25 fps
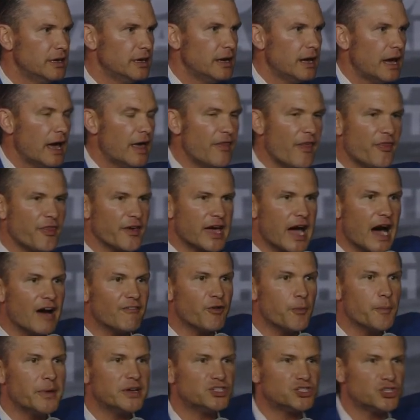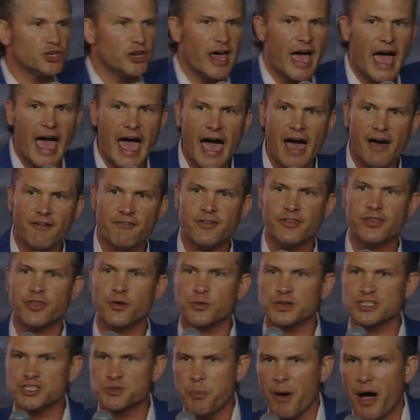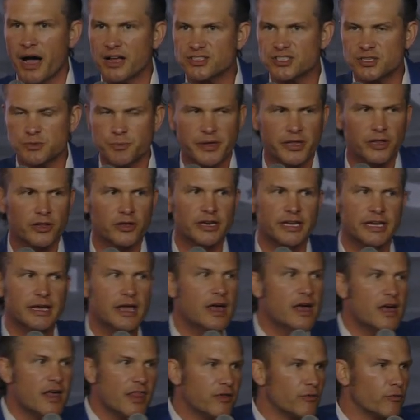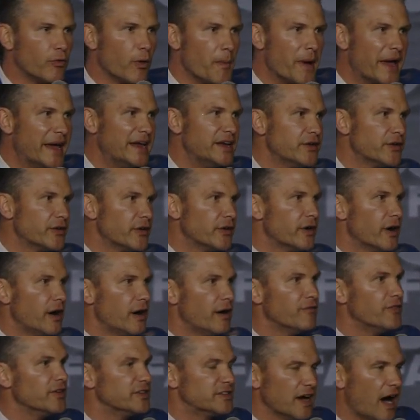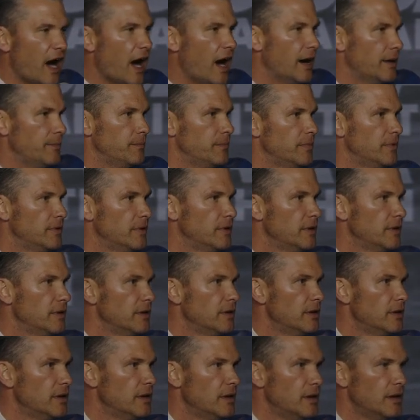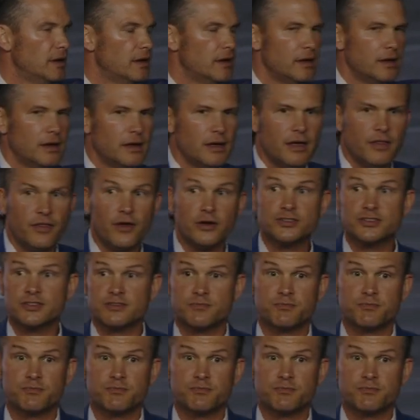and that the government should have the responsibility the remainder of the time? There's